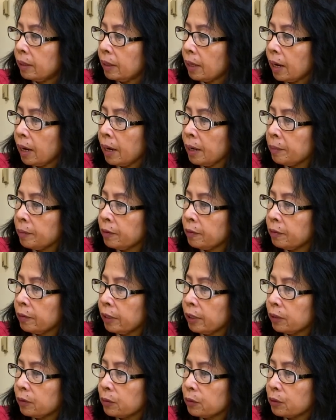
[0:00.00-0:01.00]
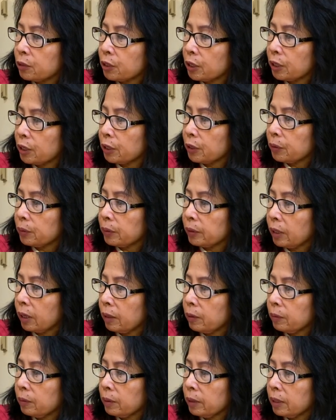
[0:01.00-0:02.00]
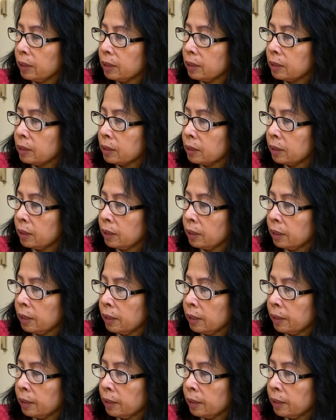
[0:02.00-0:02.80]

I'm going to share you now is the